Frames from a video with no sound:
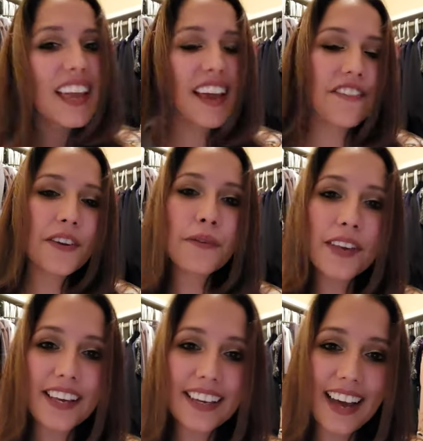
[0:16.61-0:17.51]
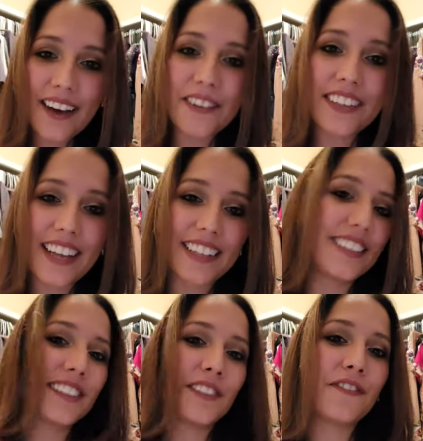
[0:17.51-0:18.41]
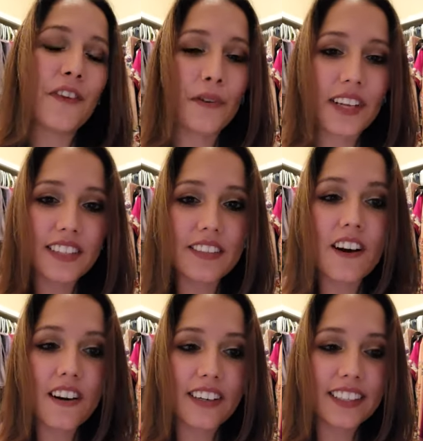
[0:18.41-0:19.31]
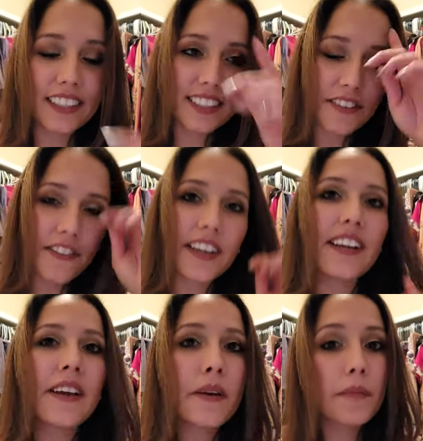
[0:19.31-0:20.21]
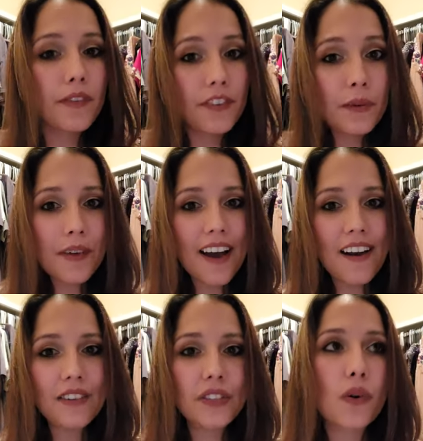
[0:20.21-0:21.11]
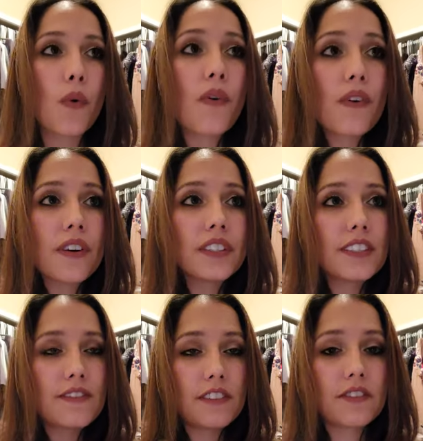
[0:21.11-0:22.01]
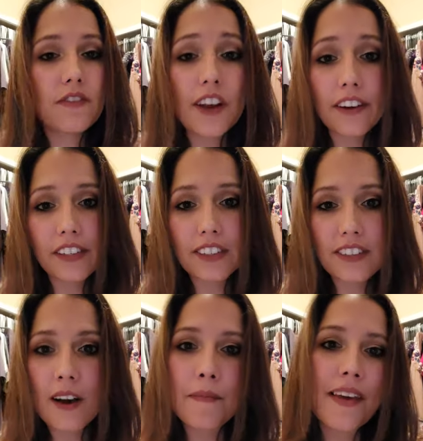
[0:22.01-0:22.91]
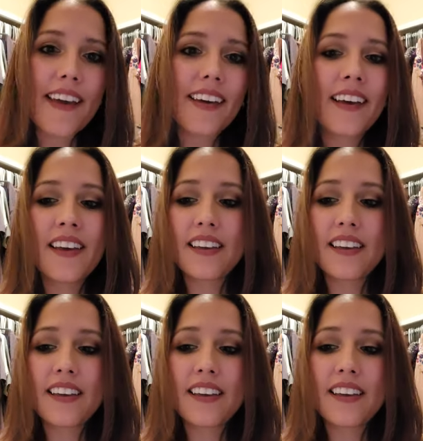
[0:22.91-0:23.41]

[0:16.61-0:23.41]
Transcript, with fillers: Every week I would like to focus on a different perfume house or different fragrance topic.